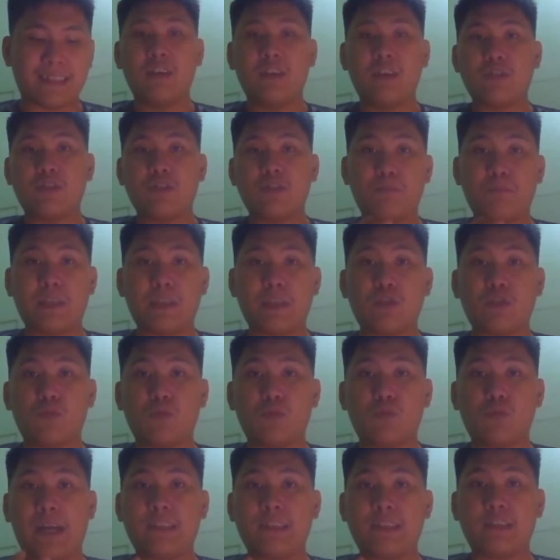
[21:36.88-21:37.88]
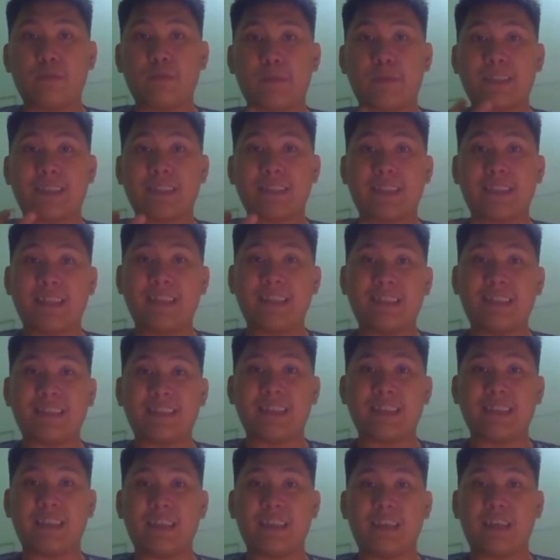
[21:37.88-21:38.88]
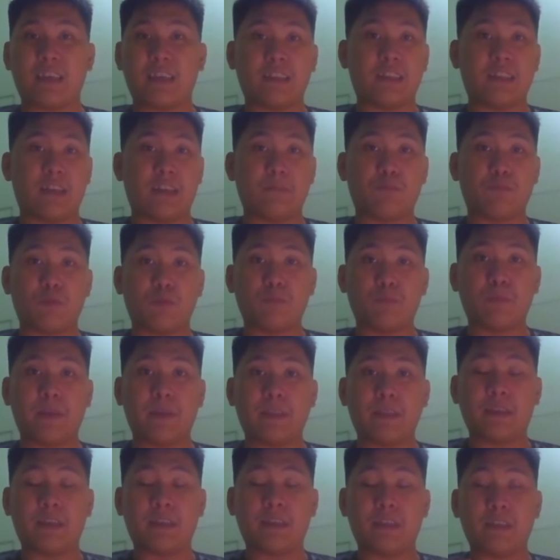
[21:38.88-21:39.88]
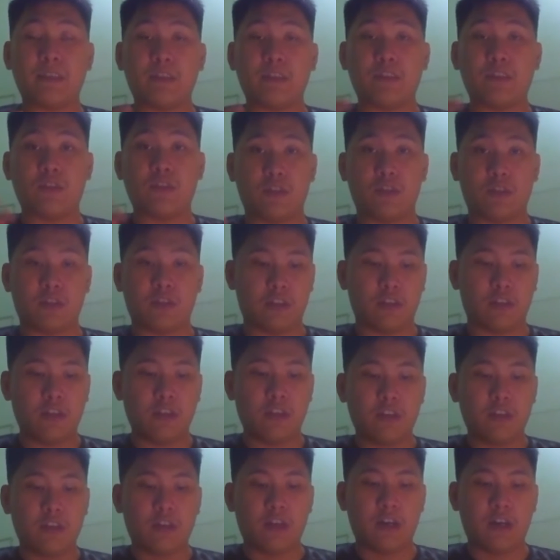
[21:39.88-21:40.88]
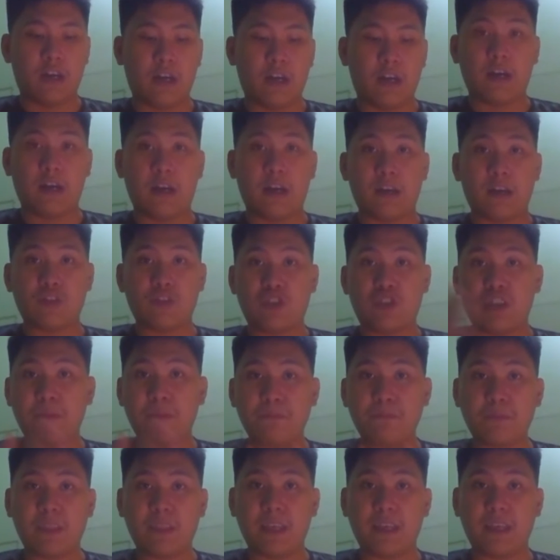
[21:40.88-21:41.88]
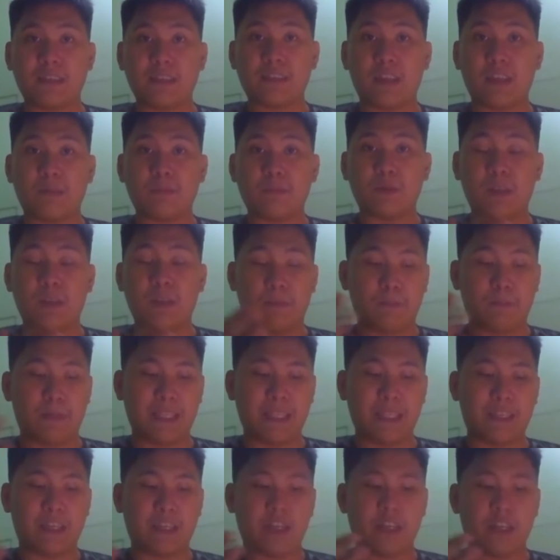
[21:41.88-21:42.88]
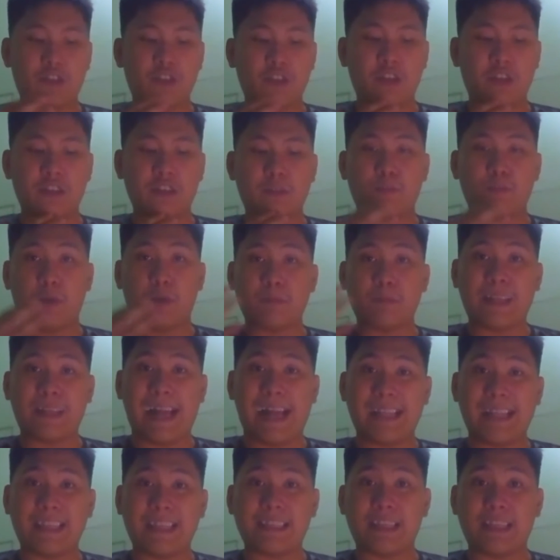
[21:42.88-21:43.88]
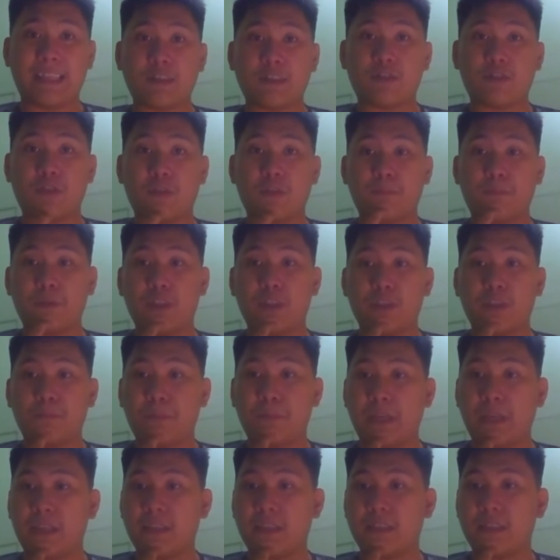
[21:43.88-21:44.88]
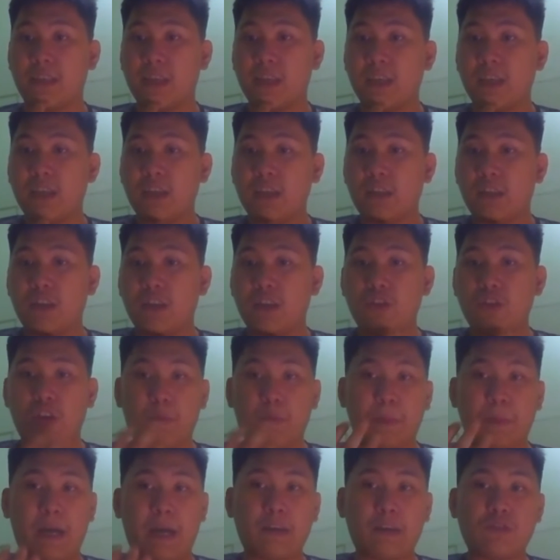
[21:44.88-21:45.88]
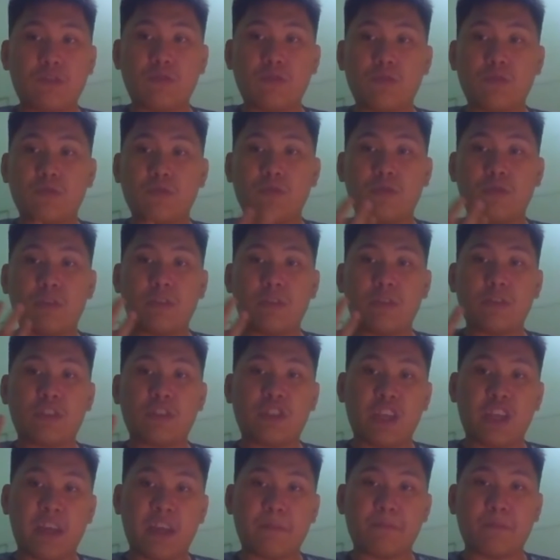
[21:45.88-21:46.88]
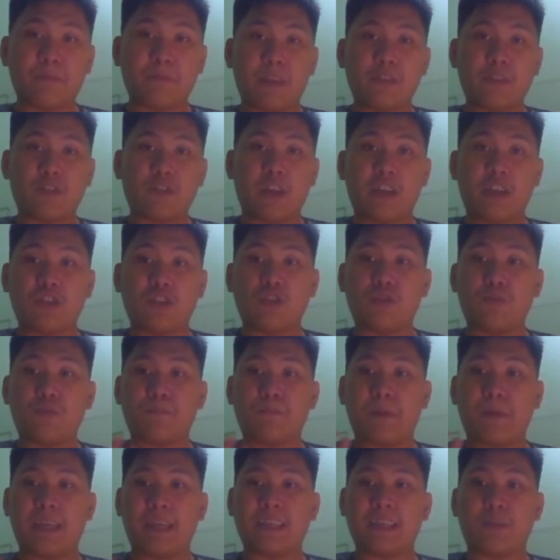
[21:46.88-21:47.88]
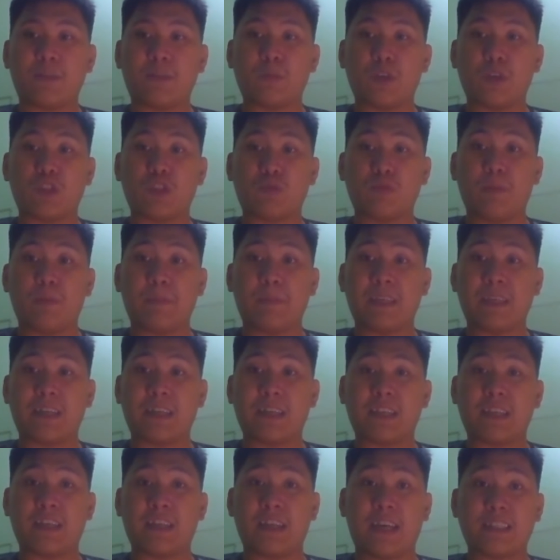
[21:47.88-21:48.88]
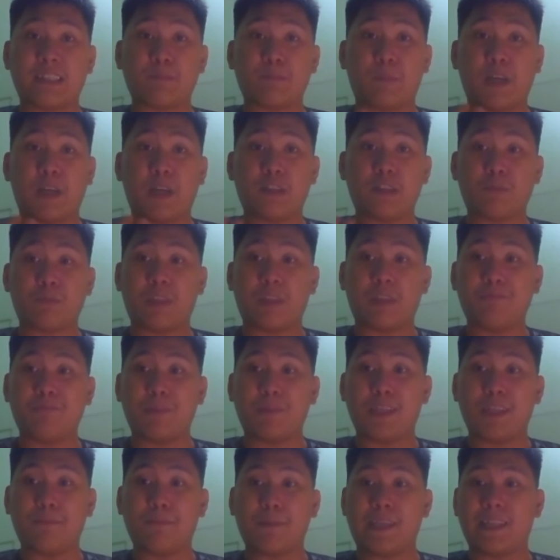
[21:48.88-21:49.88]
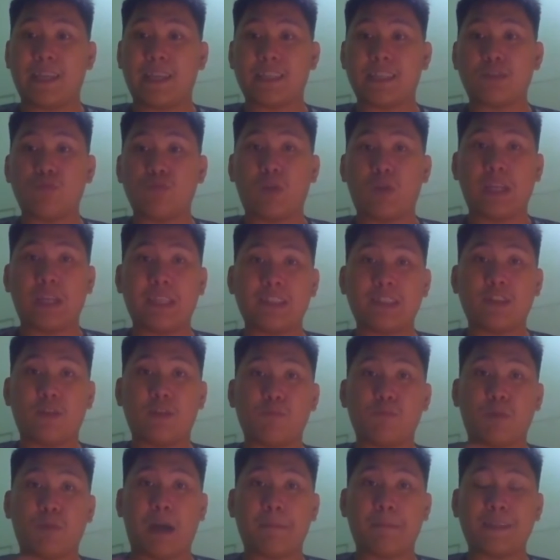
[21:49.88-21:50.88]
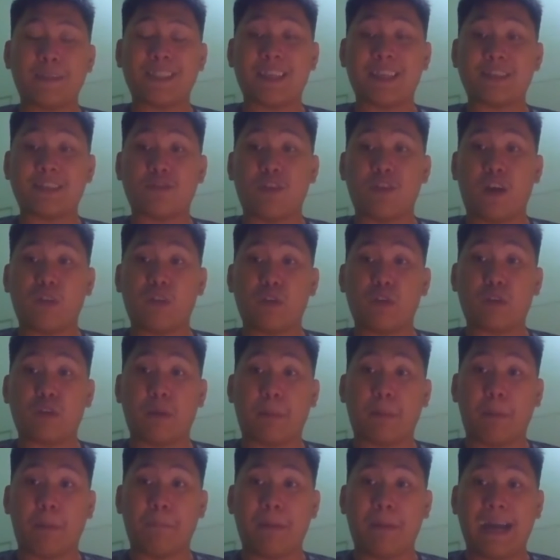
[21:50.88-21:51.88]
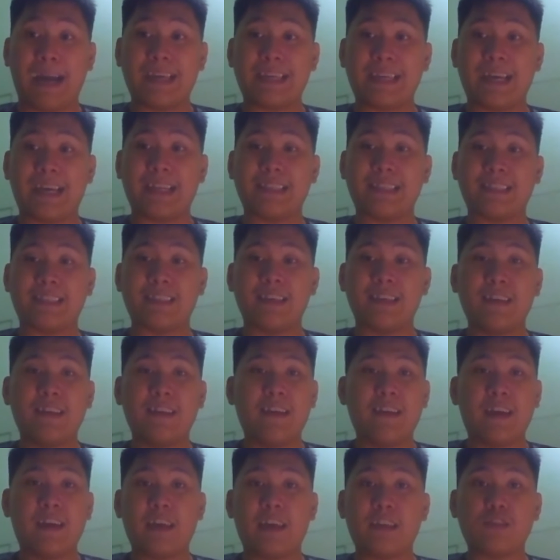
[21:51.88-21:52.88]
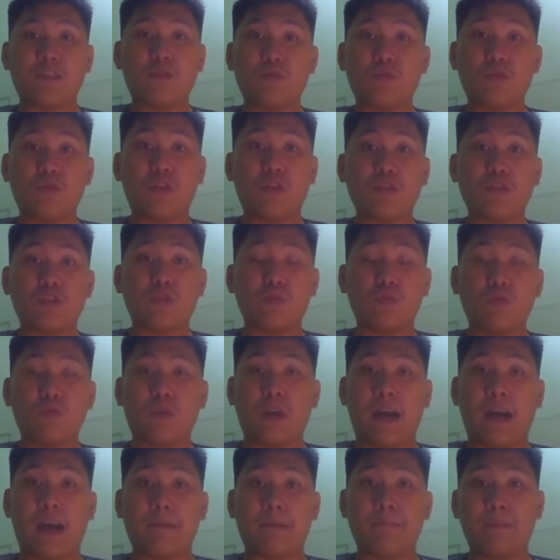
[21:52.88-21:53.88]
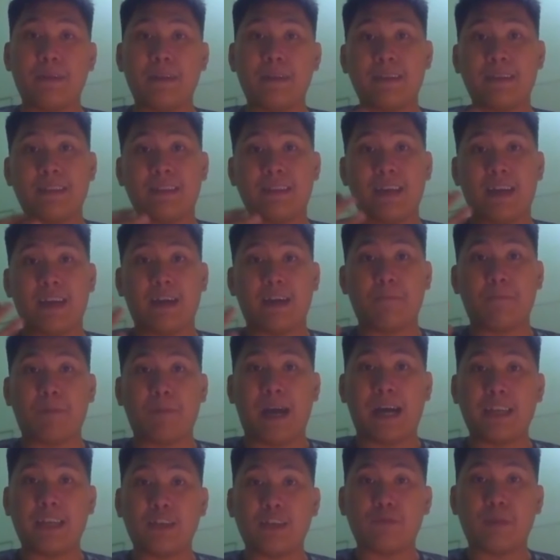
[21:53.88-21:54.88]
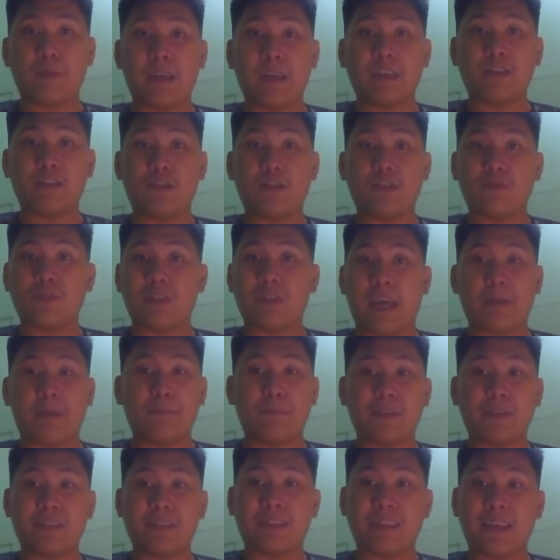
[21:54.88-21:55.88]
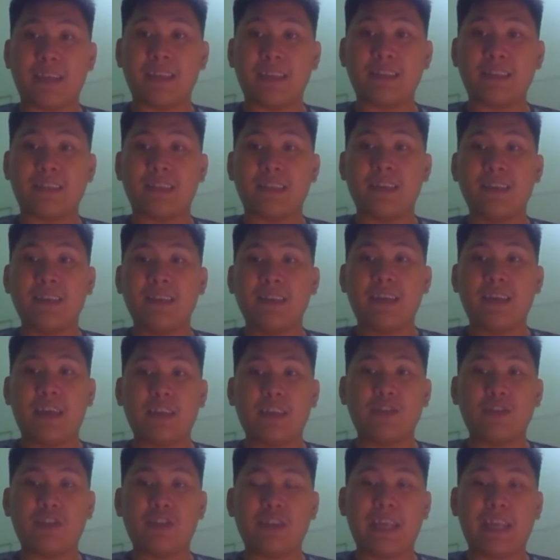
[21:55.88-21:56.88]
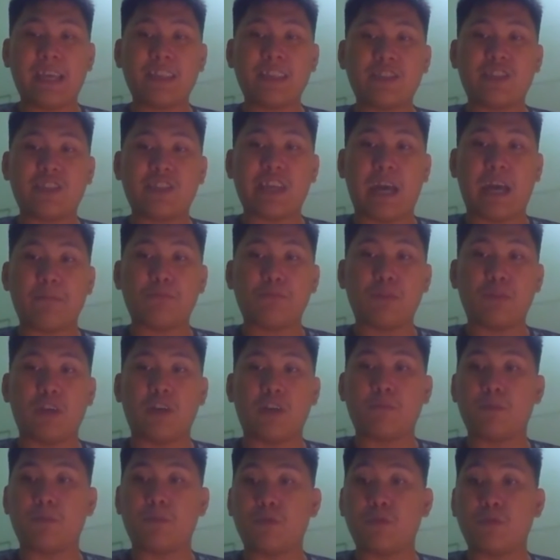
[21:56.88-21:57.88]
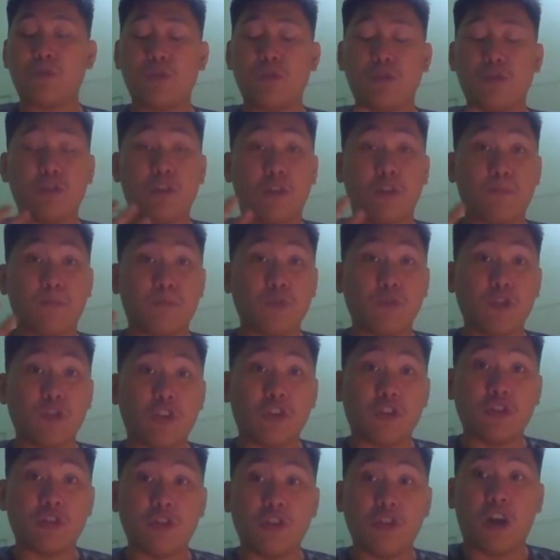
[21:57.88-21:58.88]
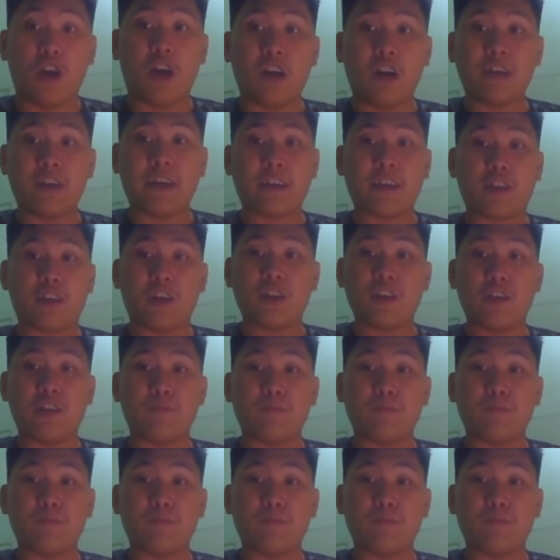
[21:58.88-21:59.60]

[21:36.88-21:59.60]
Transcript: to complete your 1 year residency in fulfilling your ship some federations from Canada to the Philippines. You're about to shift into a new phase of your swimming career as part of Team Pilipinas. What is your promises to our kababayans and to those who have been following you ever since in your next chapter of your long and